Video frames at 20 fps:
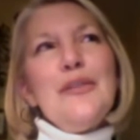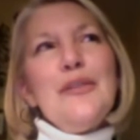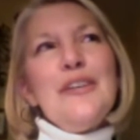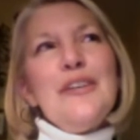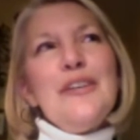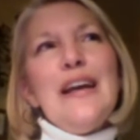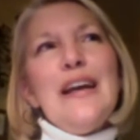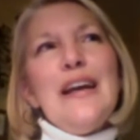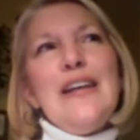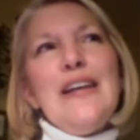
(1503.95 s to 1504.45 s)

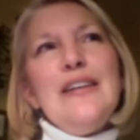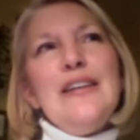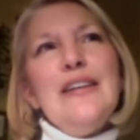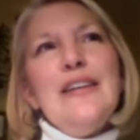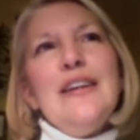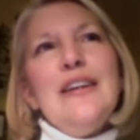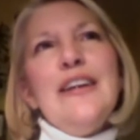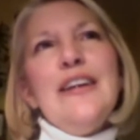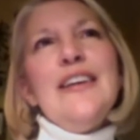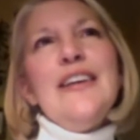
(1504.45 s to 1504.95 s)

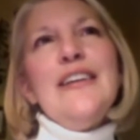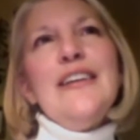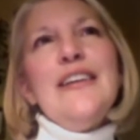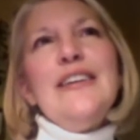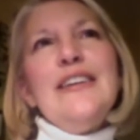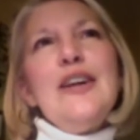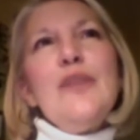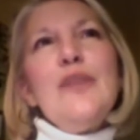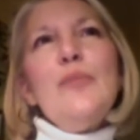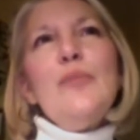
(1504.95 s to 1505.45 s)
gain,
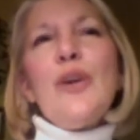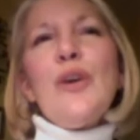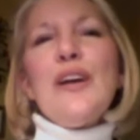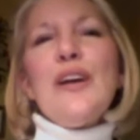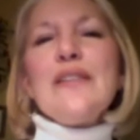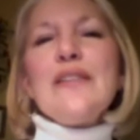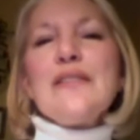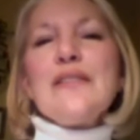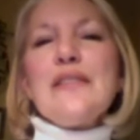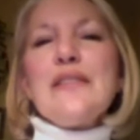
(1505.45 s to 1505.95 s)
more
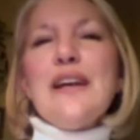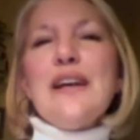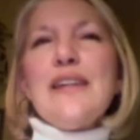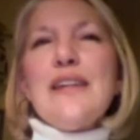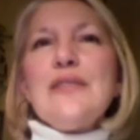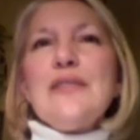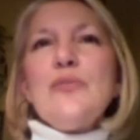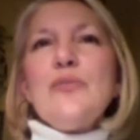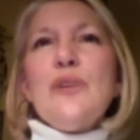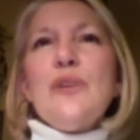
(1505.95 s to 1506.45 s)

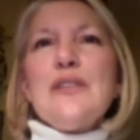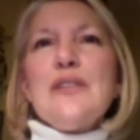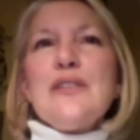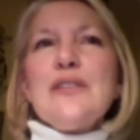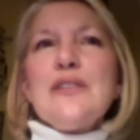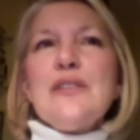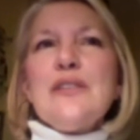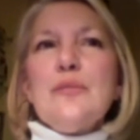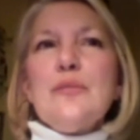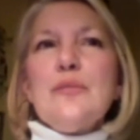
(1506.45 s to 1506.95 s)
insights and
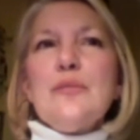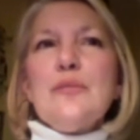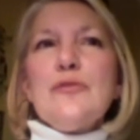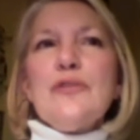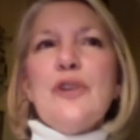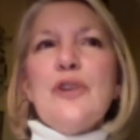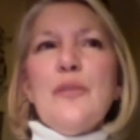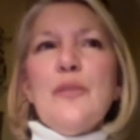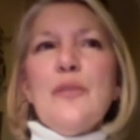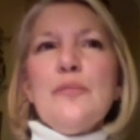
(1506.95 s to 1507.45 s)
wisdom
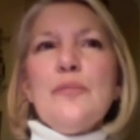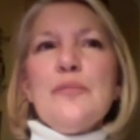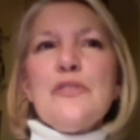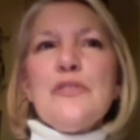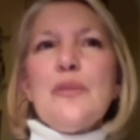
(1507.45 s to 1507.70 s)
from